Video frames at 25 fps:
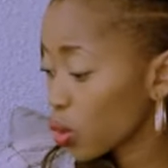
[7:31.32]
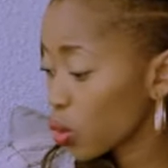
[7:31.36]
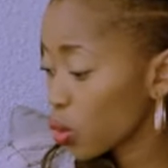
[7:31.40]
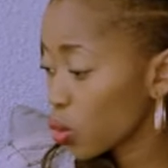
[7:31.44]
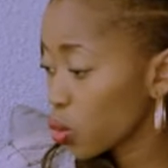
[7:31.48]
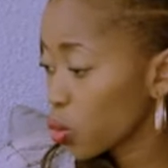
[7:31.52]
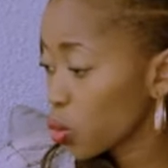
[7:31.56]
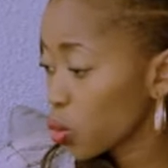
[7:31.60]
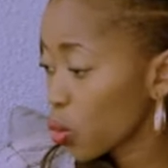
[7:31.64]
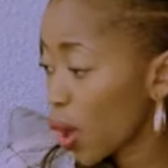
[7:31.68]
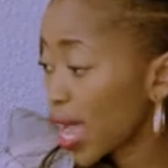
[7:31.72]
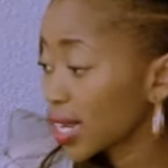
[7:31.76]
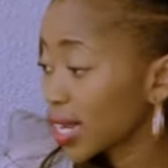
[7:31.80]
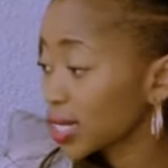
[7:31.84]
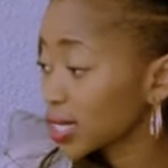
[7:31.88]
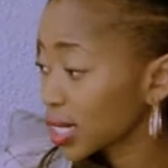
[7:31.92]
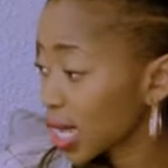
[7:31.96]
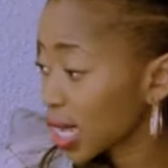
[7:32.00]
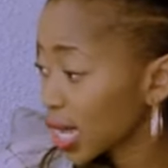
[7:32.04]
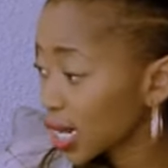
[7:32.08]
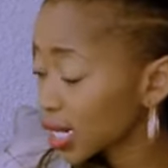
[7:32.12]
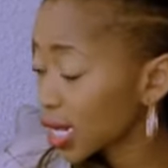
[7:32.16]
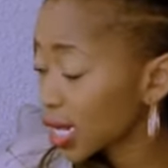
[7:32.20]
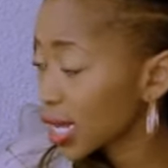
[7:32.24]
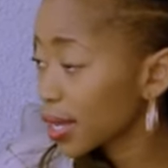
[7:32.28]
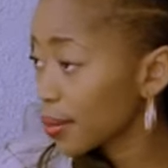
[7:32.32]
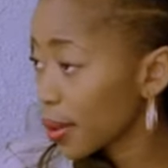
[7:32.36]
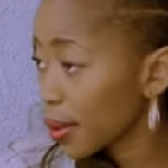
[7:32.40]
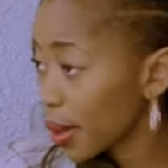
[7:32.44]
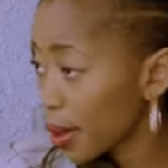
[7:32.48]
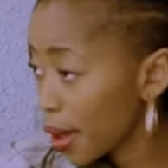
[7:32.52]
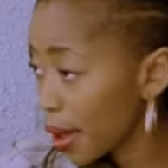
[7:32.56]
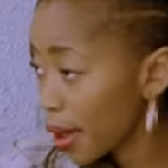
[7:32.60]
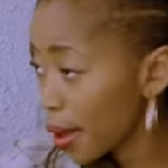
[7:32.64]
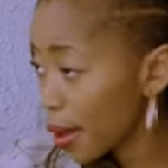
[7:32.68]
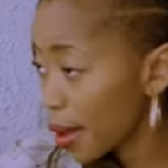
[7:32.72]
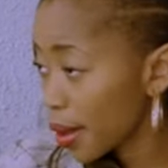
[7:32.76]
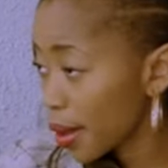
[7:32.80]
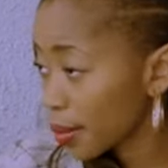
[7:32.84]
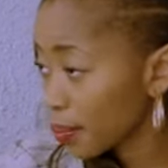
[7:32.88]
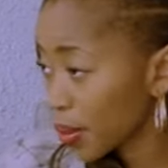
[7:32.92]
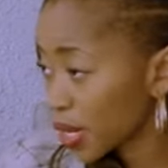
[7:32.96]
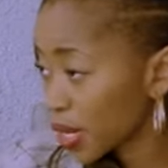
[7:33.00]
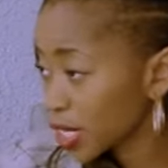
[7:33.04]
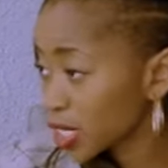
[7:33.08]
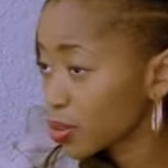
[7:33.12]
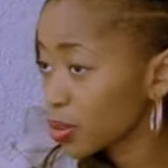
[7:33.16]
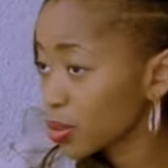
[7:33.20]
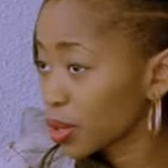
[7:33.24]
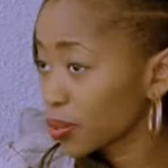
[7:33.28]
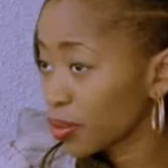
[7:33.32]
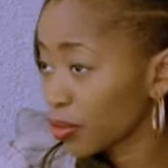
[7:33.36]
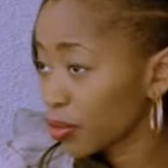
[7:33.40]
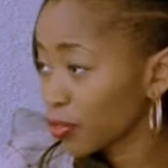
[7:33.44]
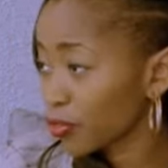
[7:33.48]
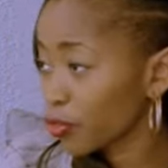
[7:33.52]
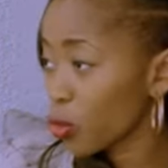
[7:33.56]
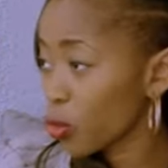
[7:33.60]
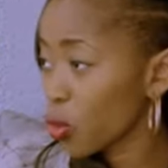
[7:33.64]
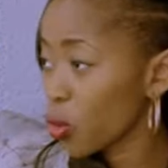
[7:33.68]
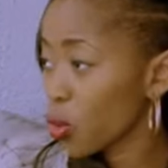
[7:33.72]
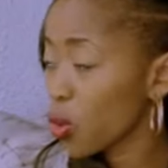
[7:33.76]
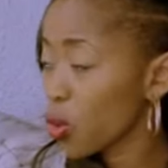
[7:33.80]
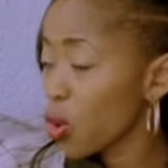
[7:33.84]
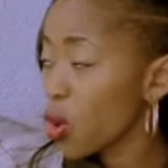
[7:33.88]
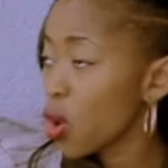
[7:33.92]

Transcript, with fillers: who had done a, a, a, basement before,